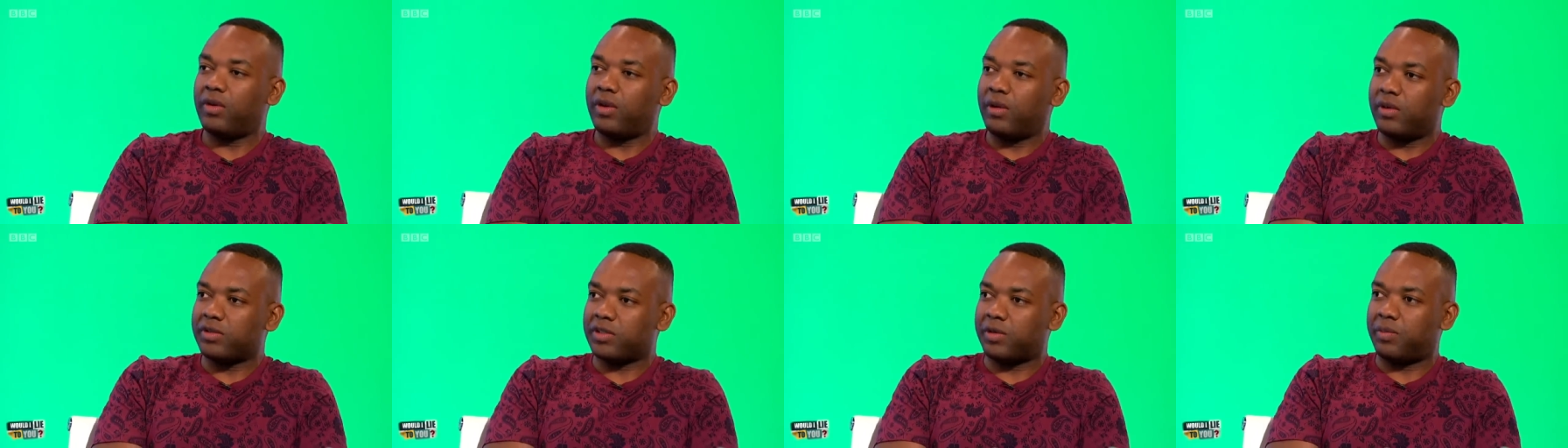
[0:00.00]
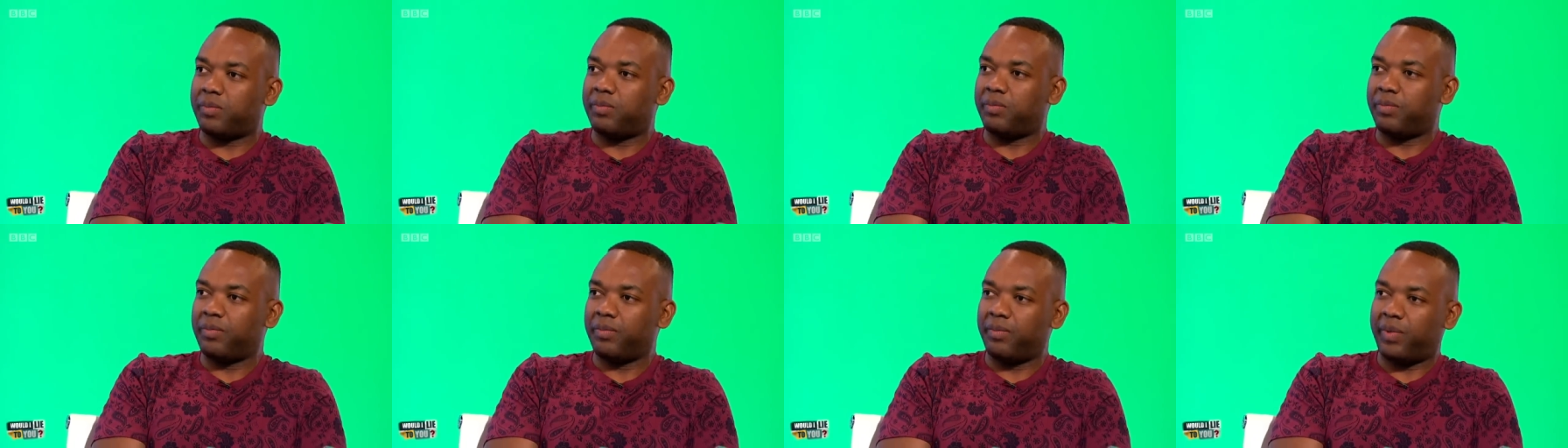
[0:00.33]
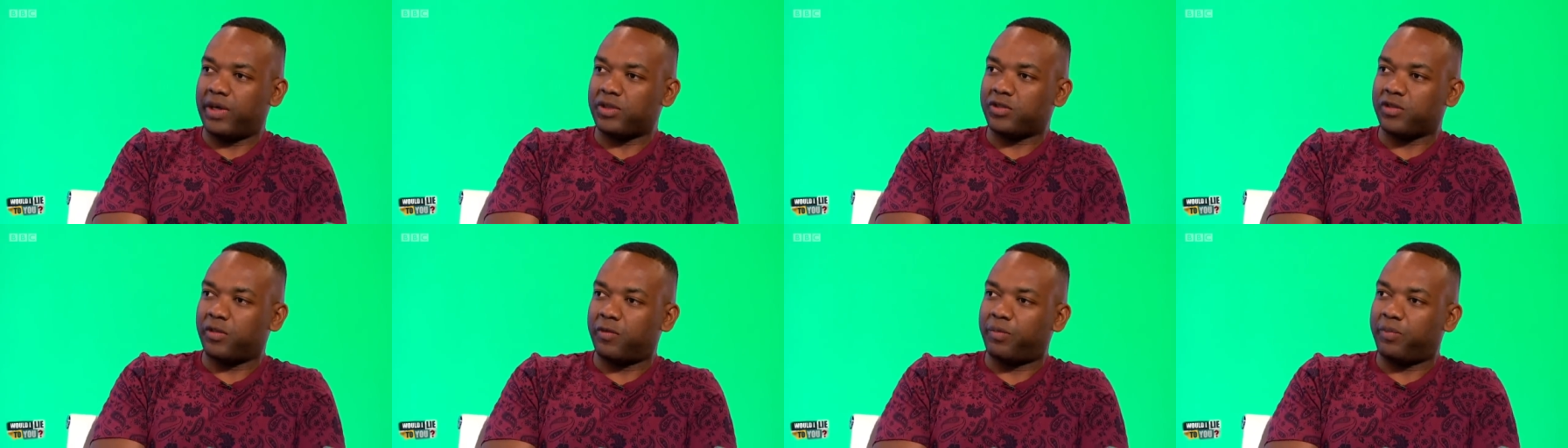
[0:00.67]
there was a
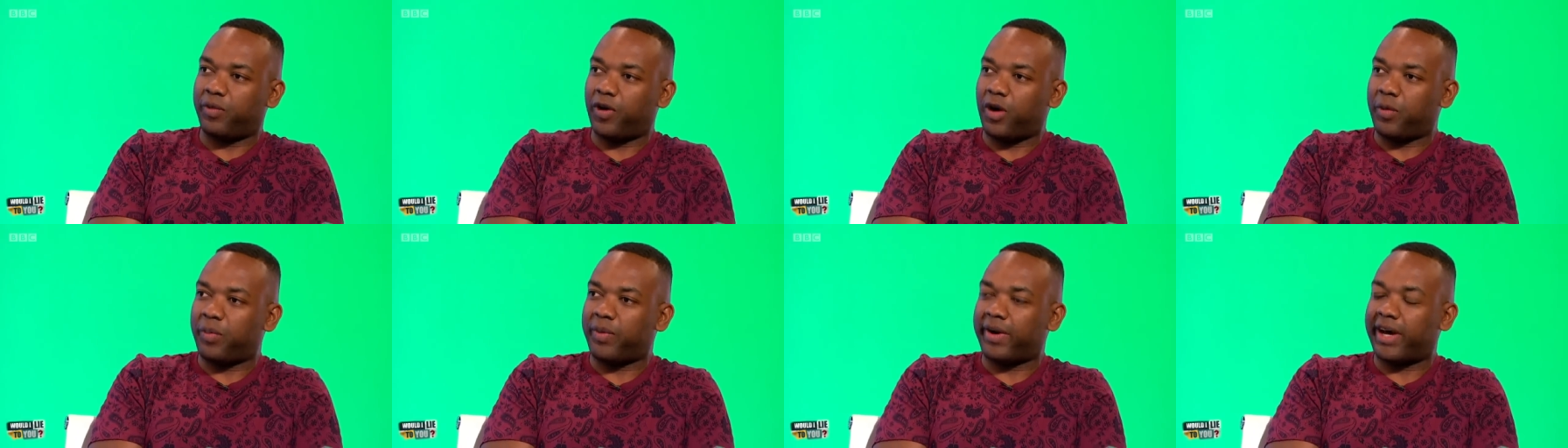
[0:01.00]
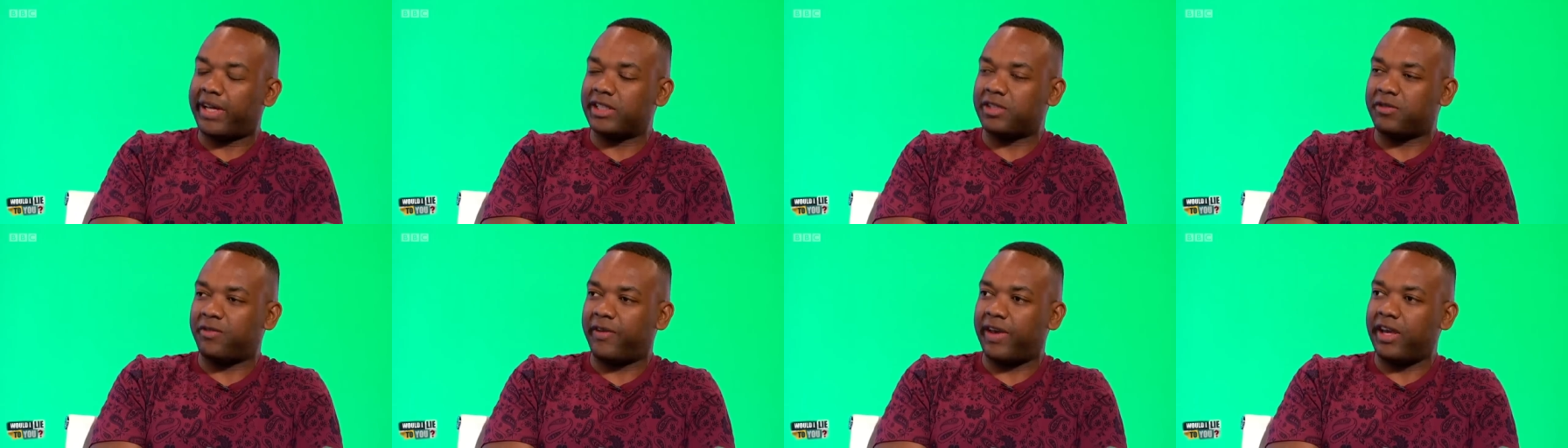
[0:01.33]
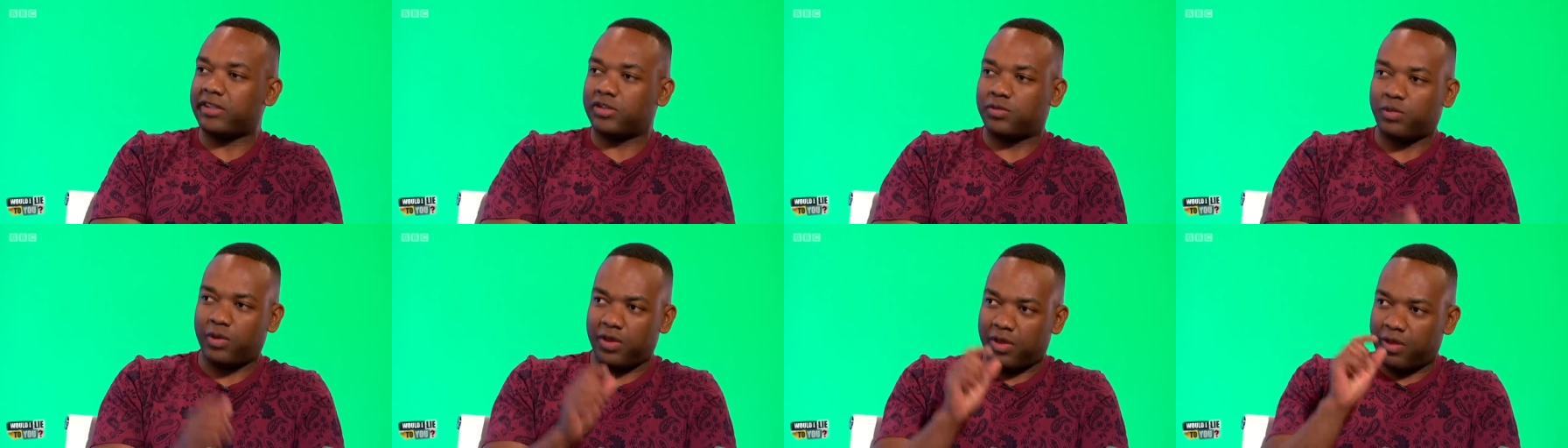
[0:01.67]
picture of Popeye's
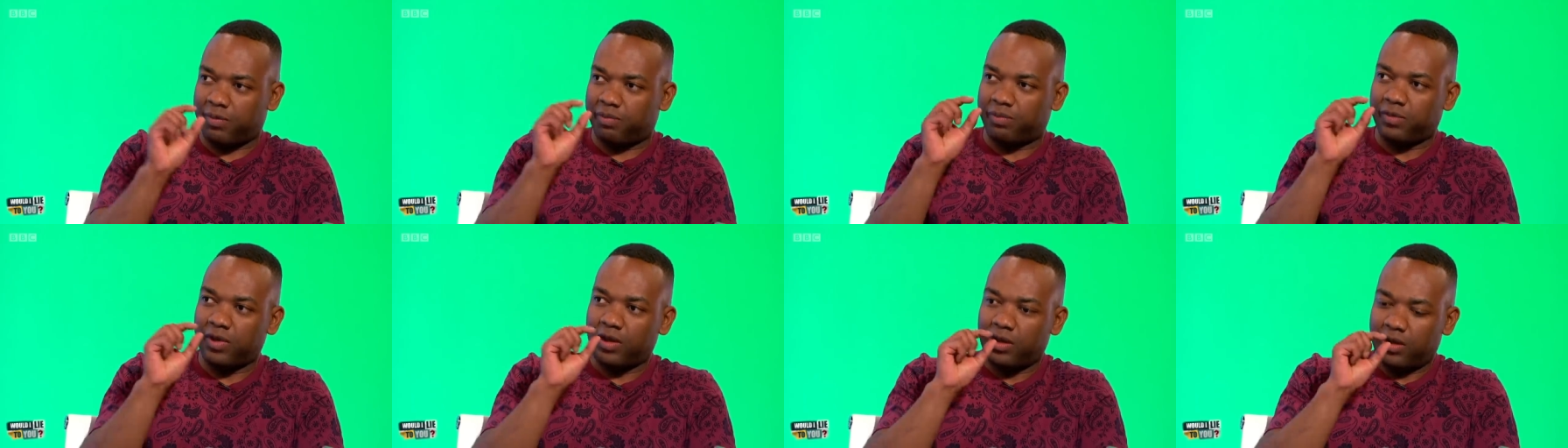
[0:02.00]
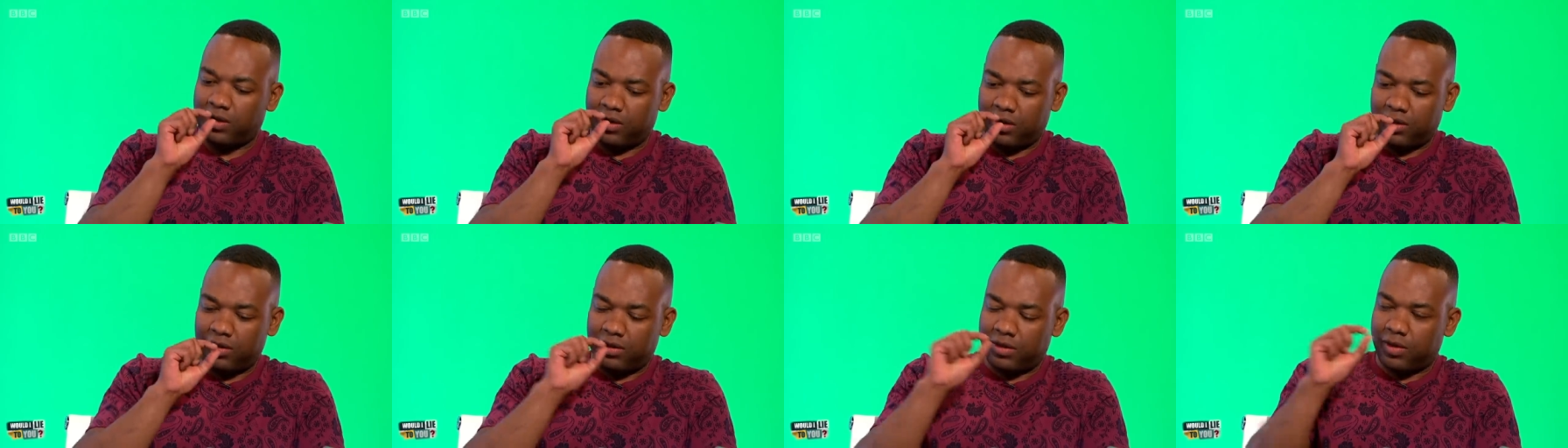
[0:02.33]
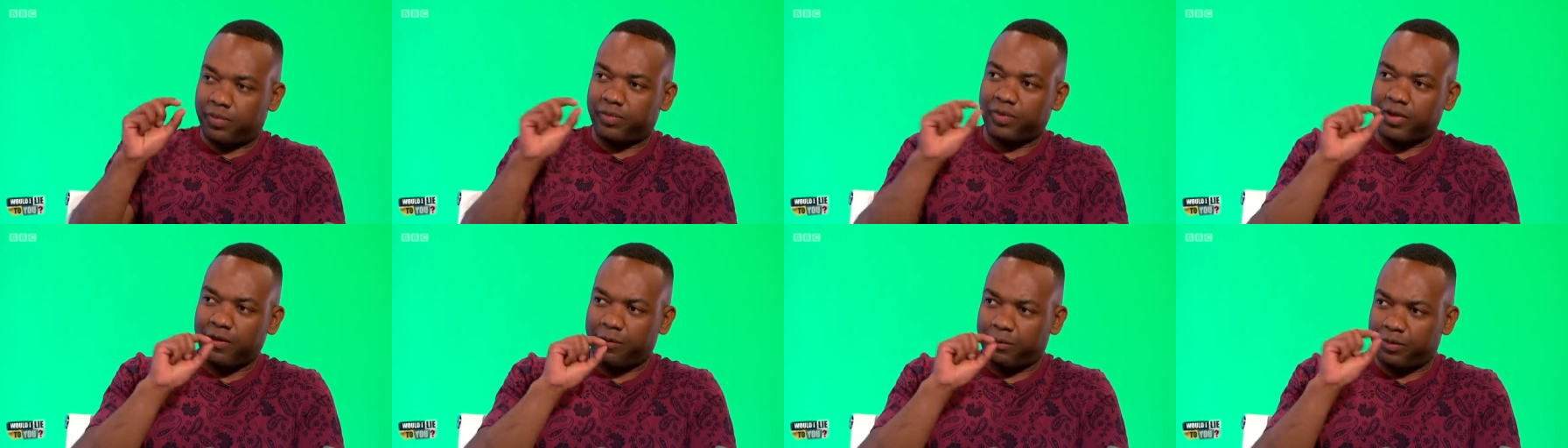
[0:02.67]
face with the
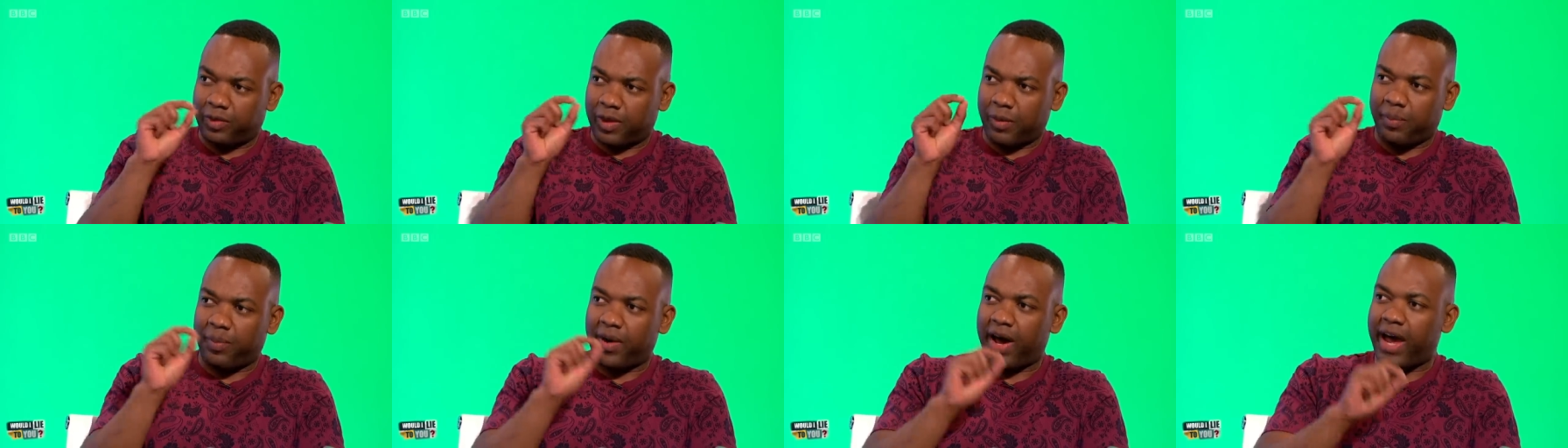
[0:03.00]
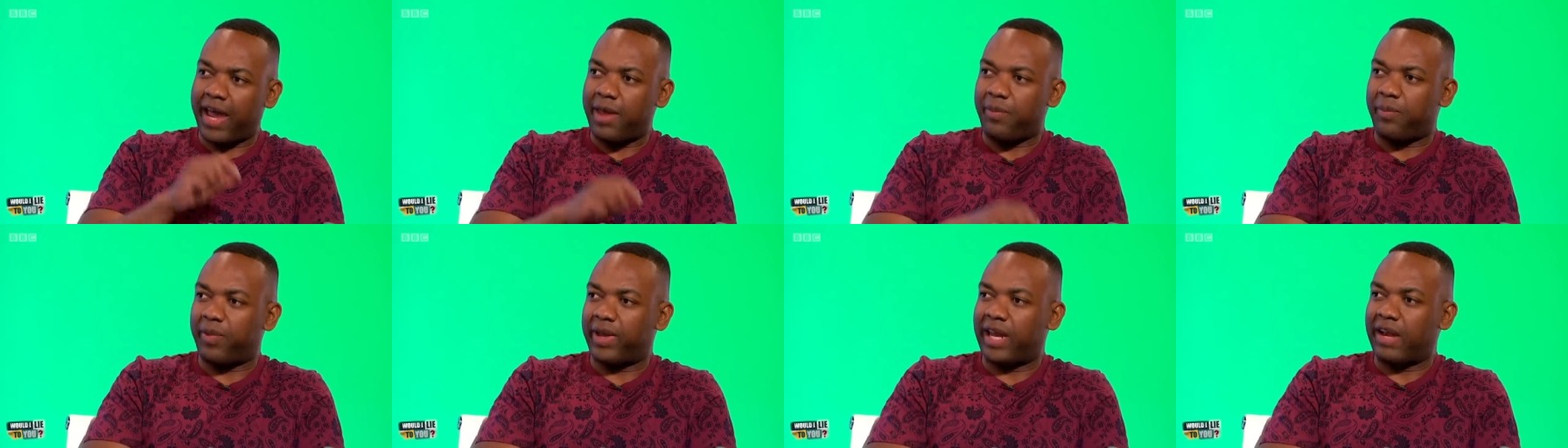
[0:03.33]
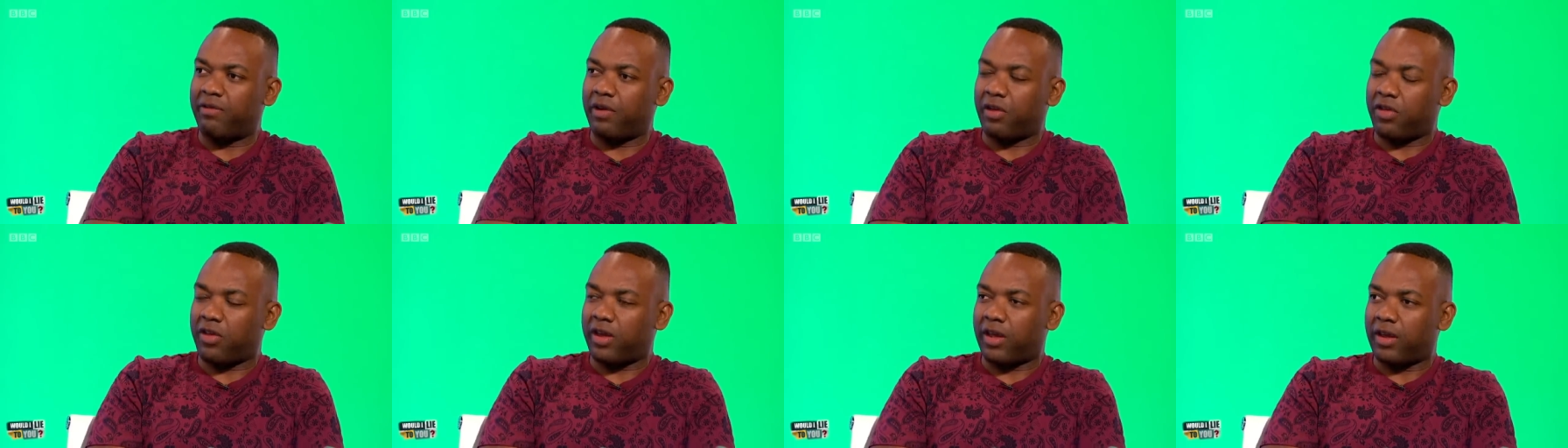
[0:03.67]
pipe and
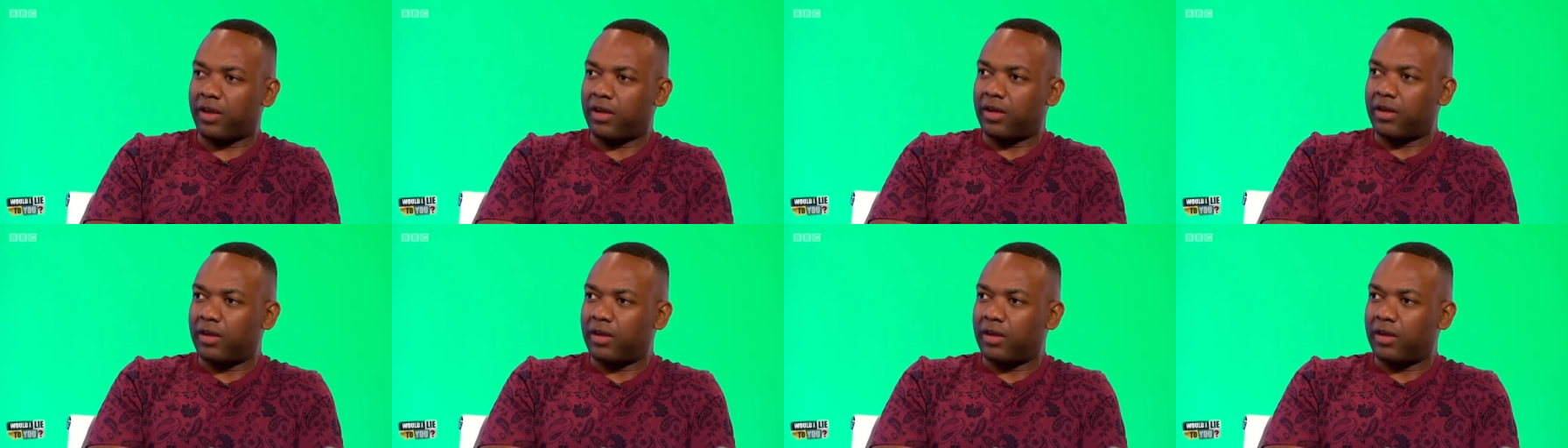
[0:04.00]
everything.